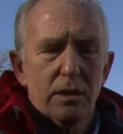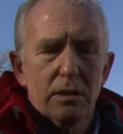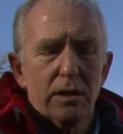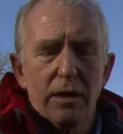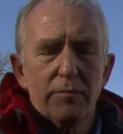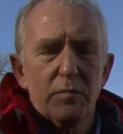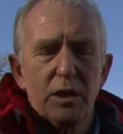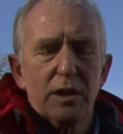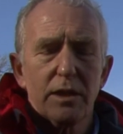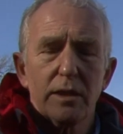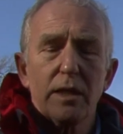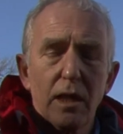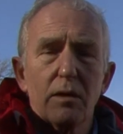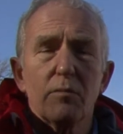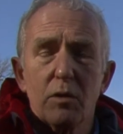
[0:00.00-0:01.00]
government that
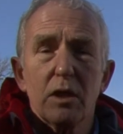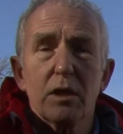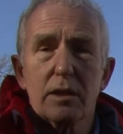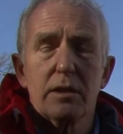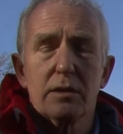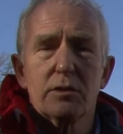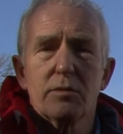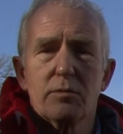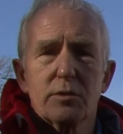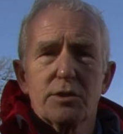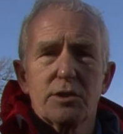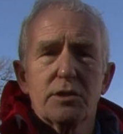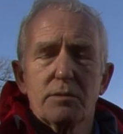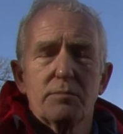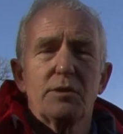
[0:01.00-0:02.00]
are working
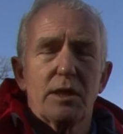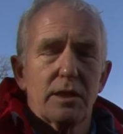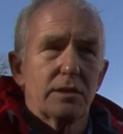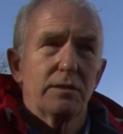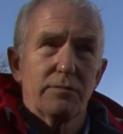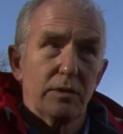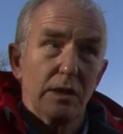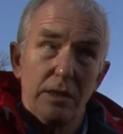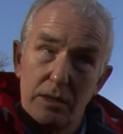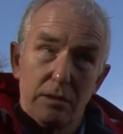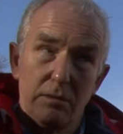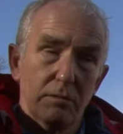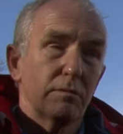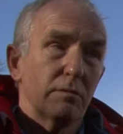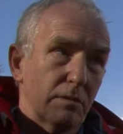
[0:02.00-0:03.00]
towards this objective. We need,
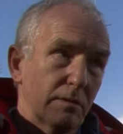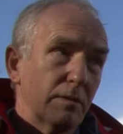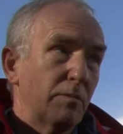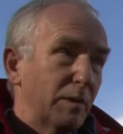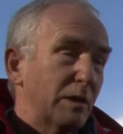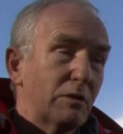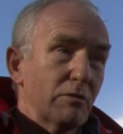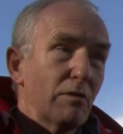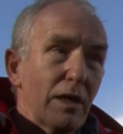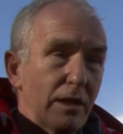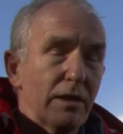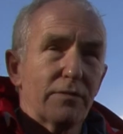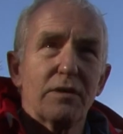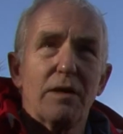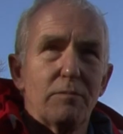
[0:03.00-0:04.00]
it would be
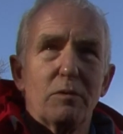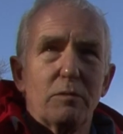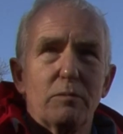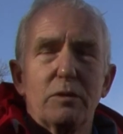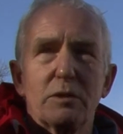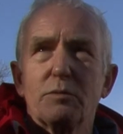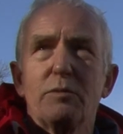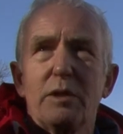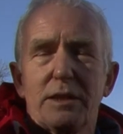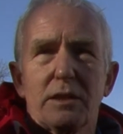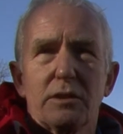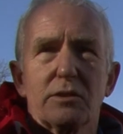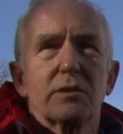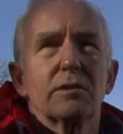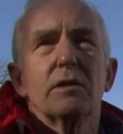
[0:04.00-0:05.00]
great if government was with
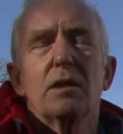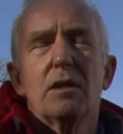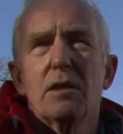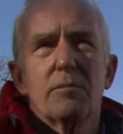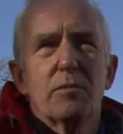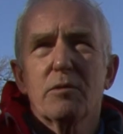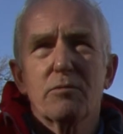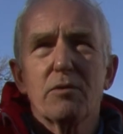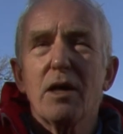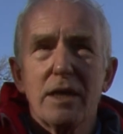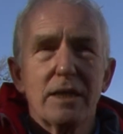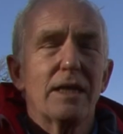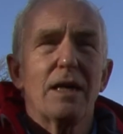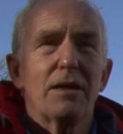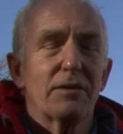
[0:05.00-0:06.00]
us, but
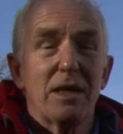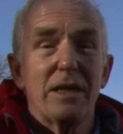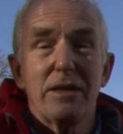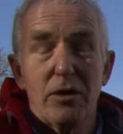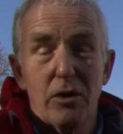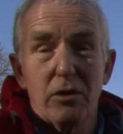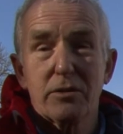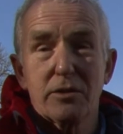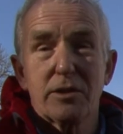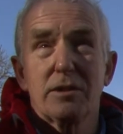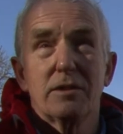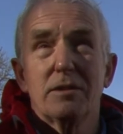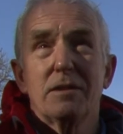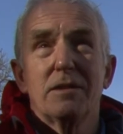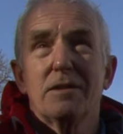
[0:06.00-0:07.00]
right now they're not.
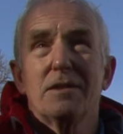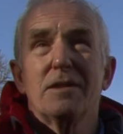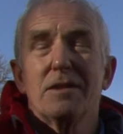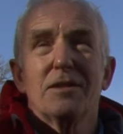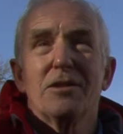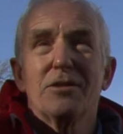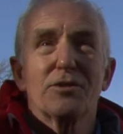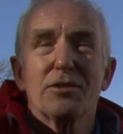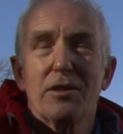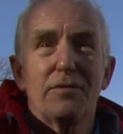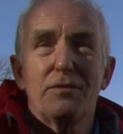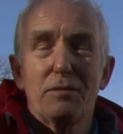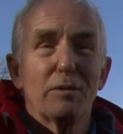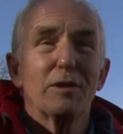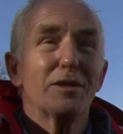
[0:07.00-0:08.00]
And so
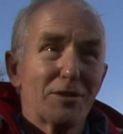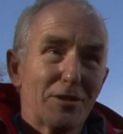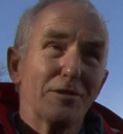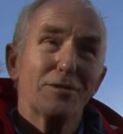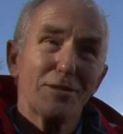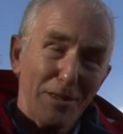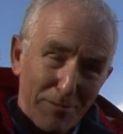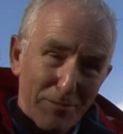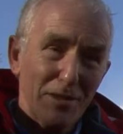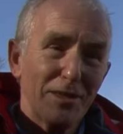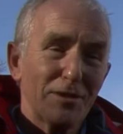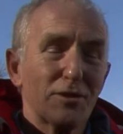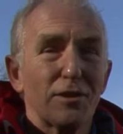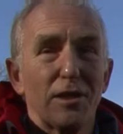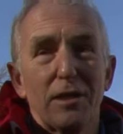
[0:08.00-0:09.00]
if you want to do
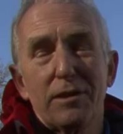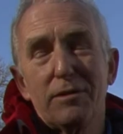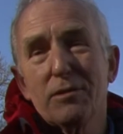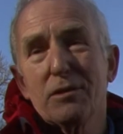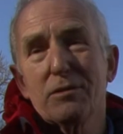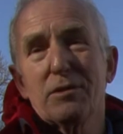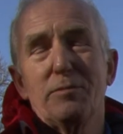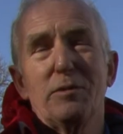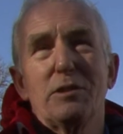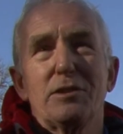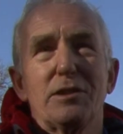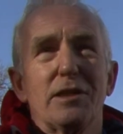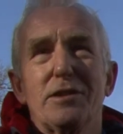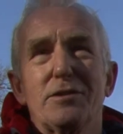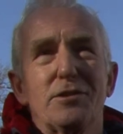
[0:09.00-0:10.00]
something, start your own
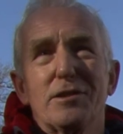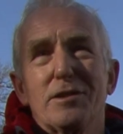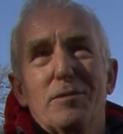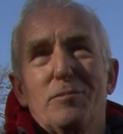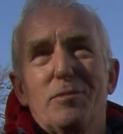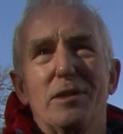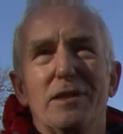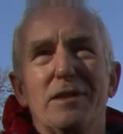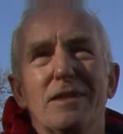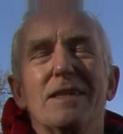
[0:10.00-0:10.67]
community energy company,